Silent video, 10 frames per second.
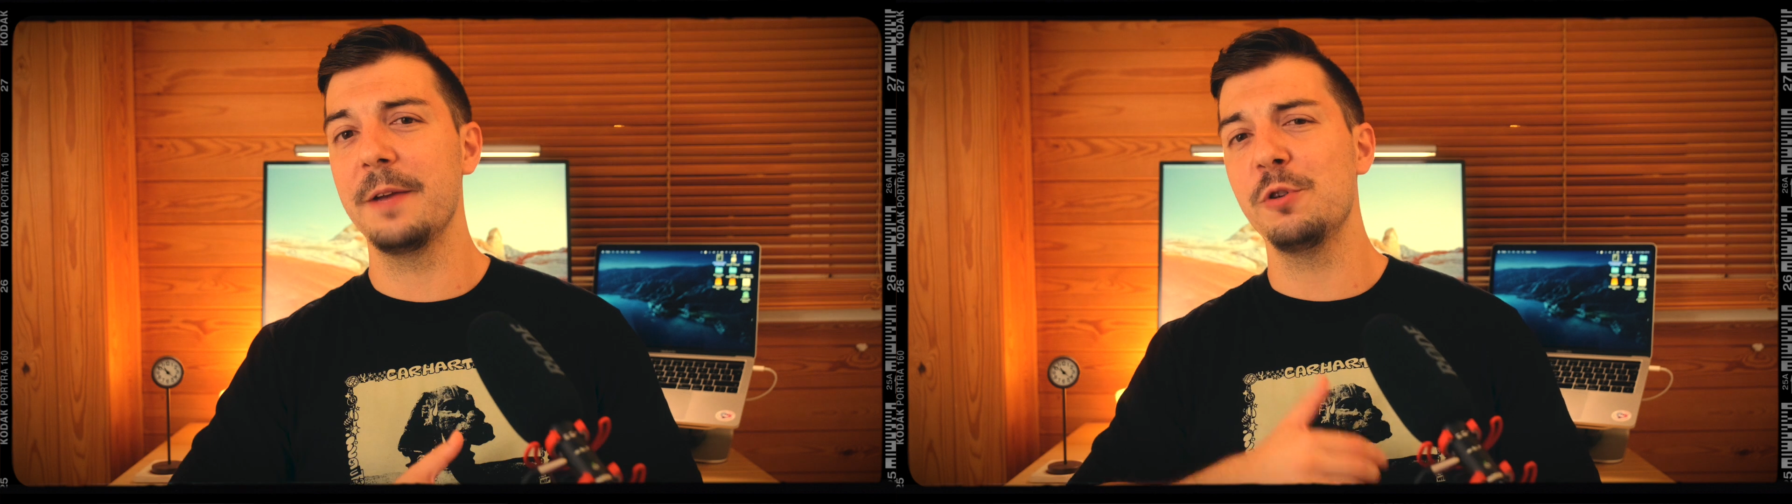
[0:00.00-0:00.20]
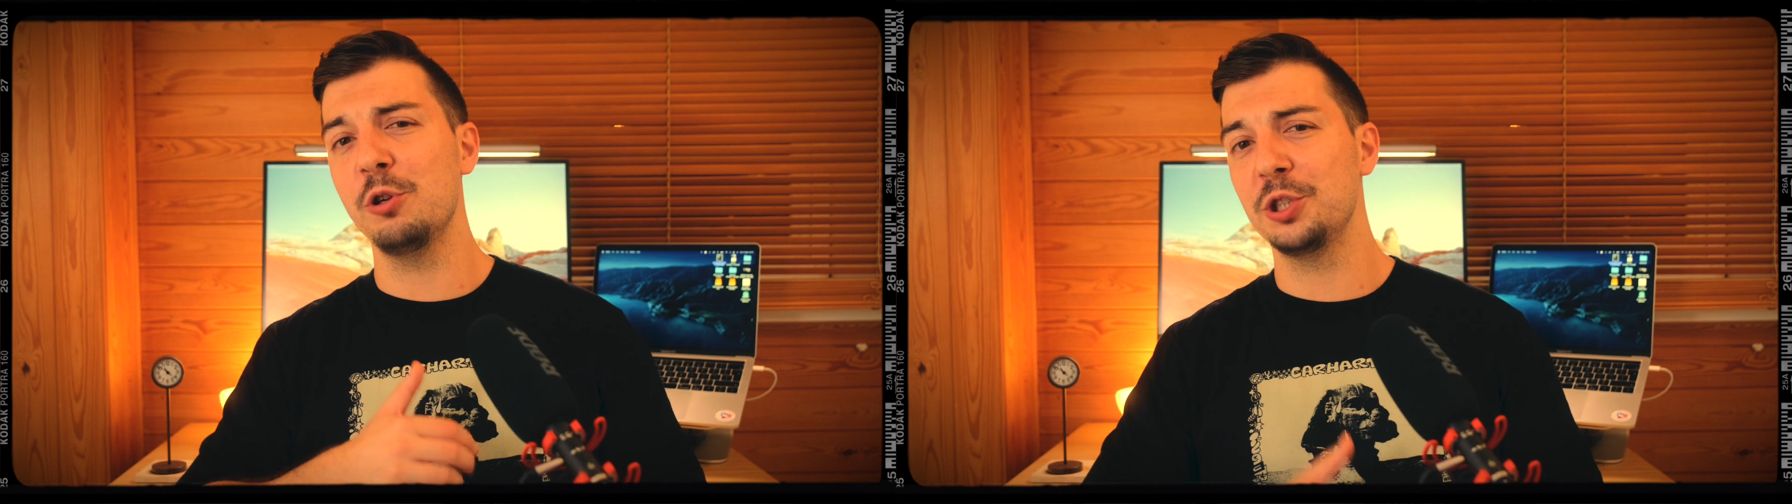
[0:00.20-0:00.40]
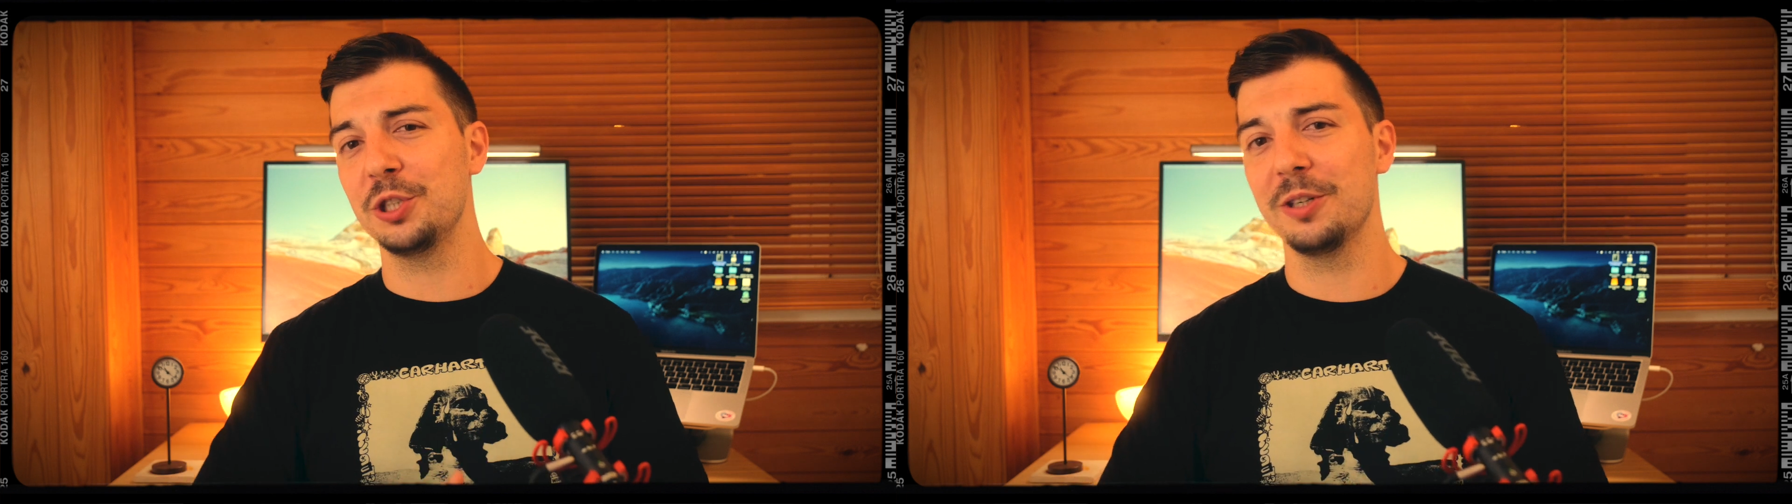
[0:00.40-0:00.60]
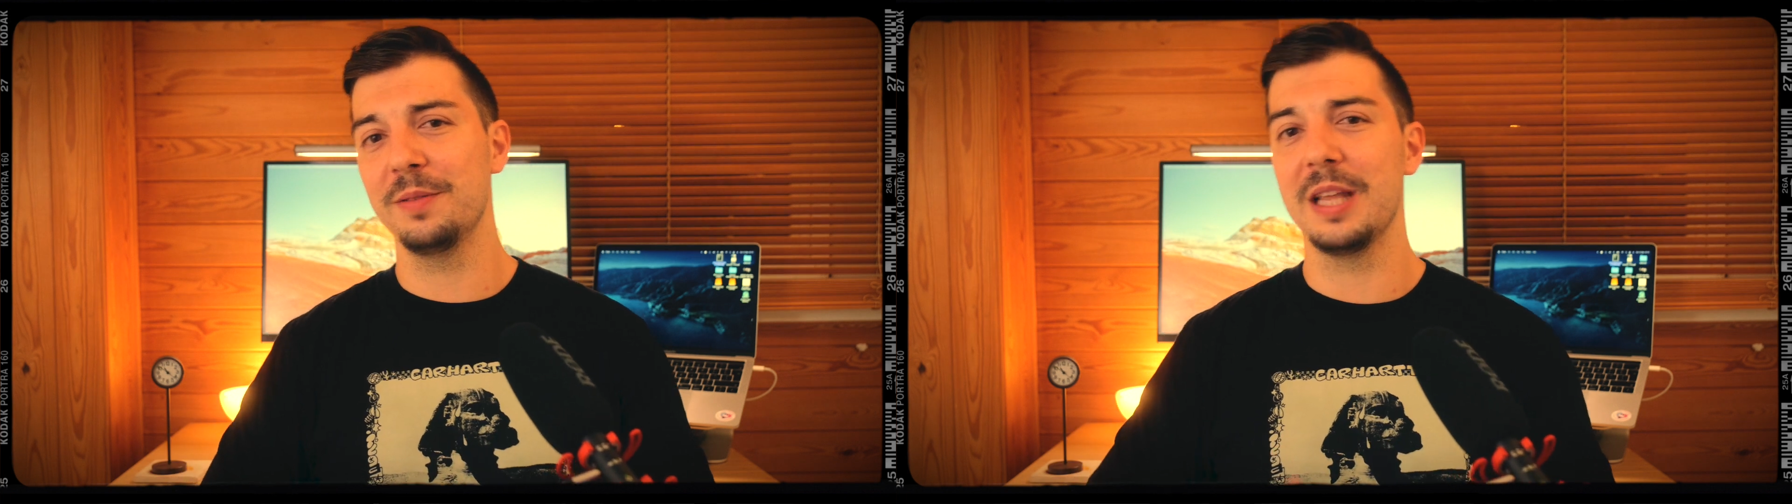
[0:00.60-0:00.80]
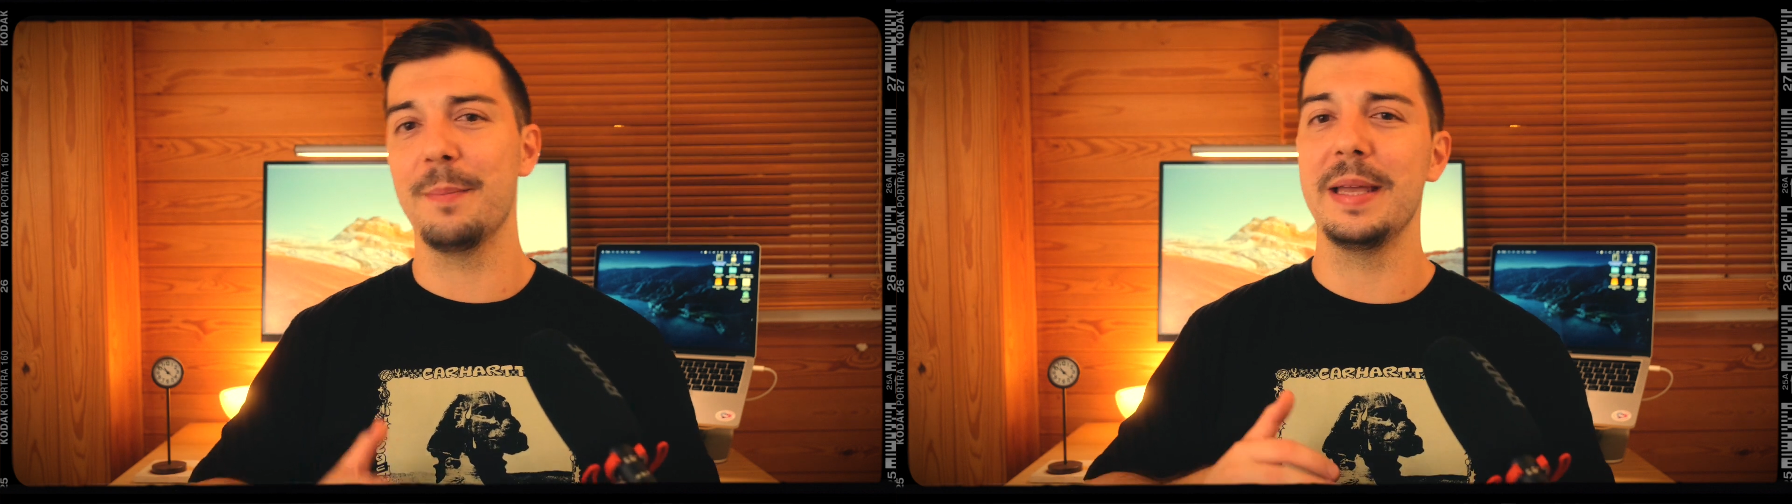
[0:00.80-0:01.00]
future
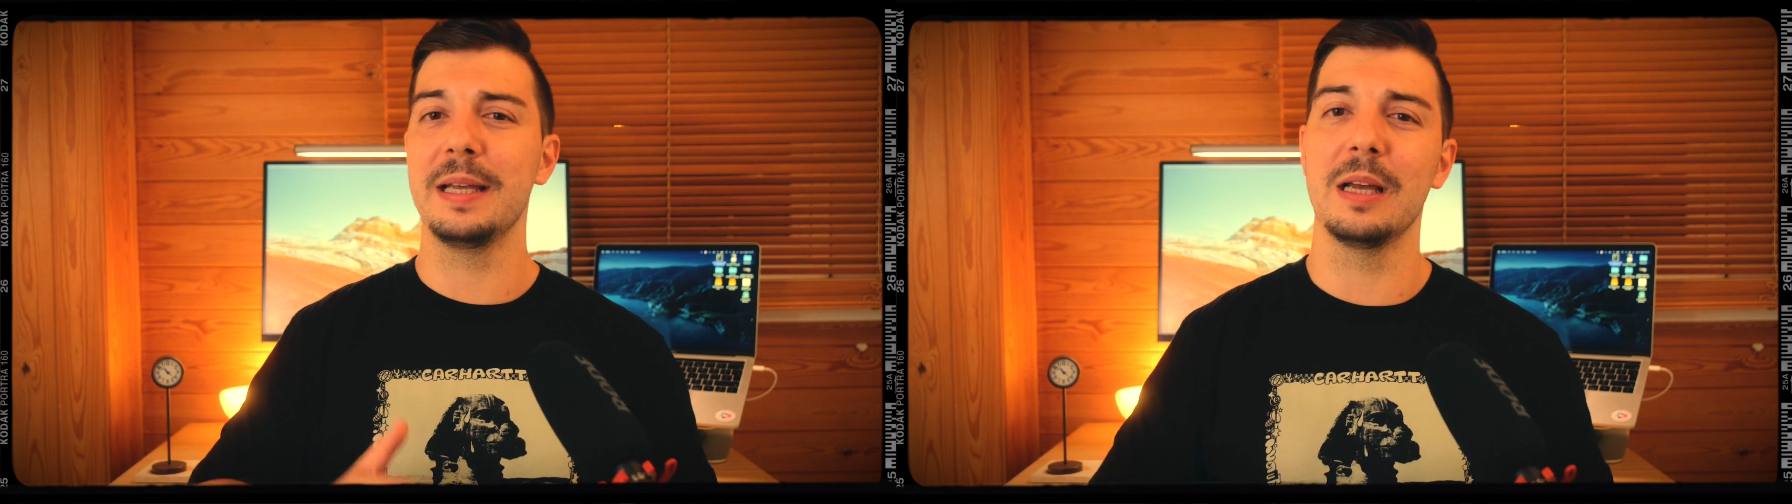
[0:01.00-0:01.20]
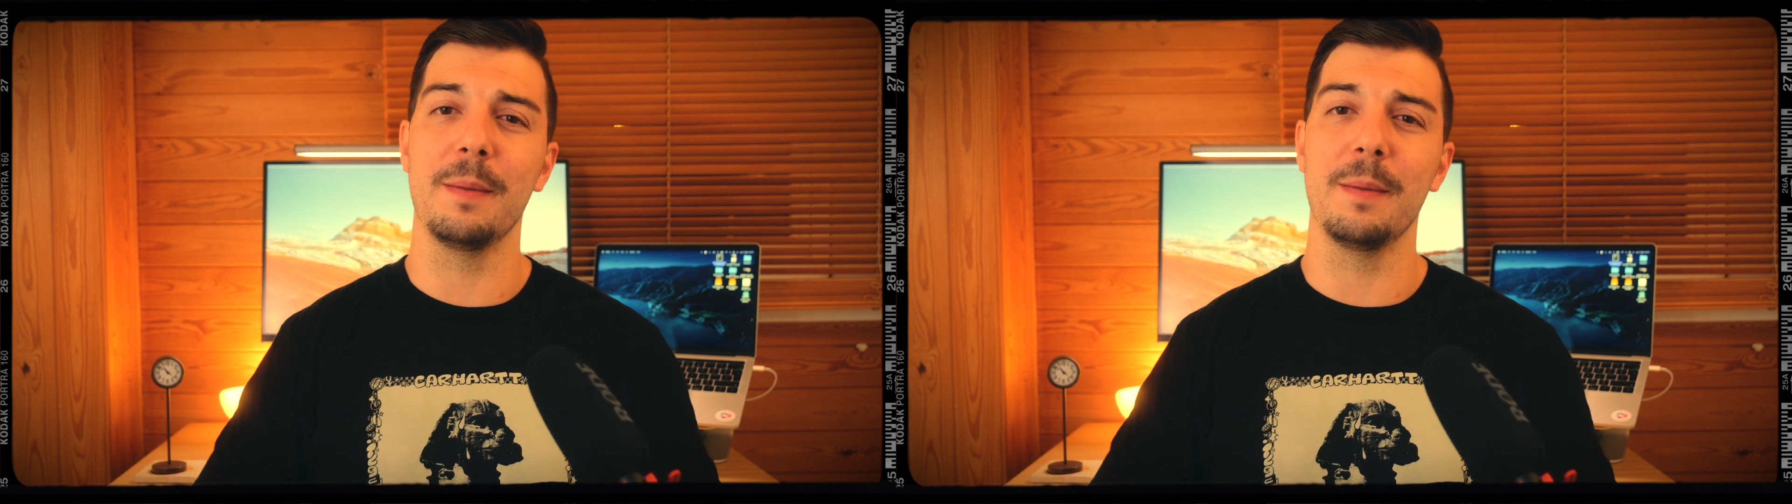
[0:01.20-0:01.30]
they make